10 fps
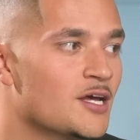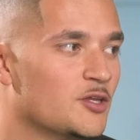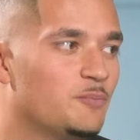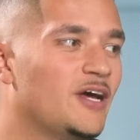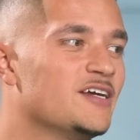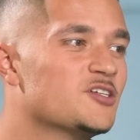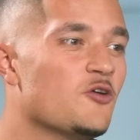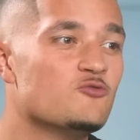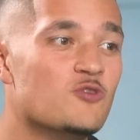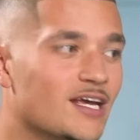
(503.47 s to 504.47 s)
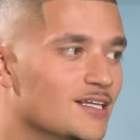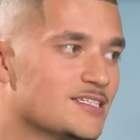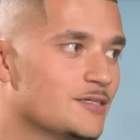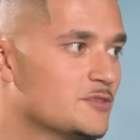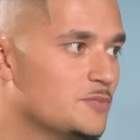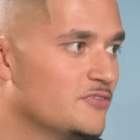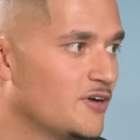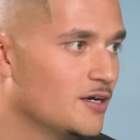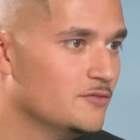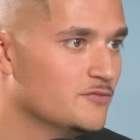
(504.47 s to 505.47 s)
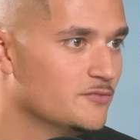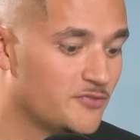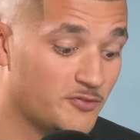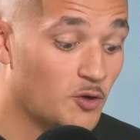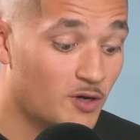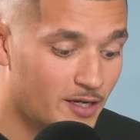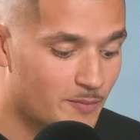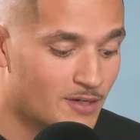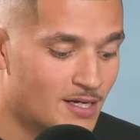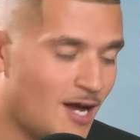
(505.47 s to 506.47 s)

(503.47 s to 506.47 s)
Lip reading: The players don't really seem to be fighting for him.